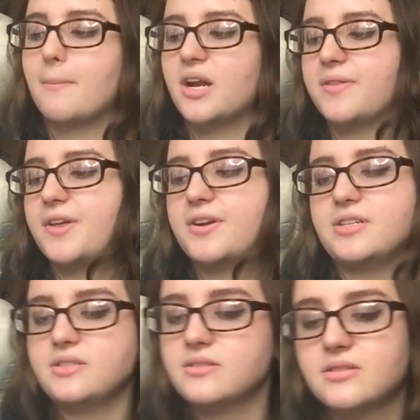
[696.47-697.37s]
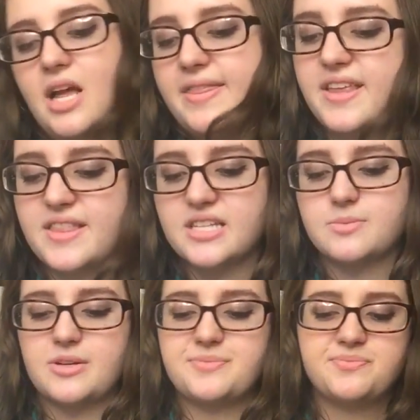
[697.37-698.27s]
but I thought I, think that's
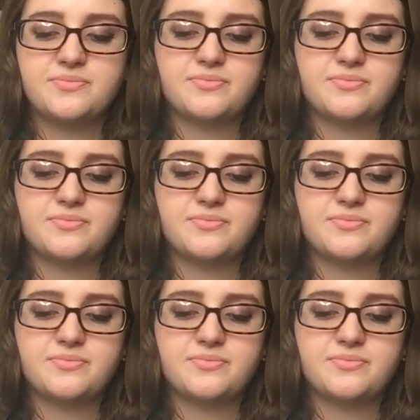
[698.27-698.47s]
fine.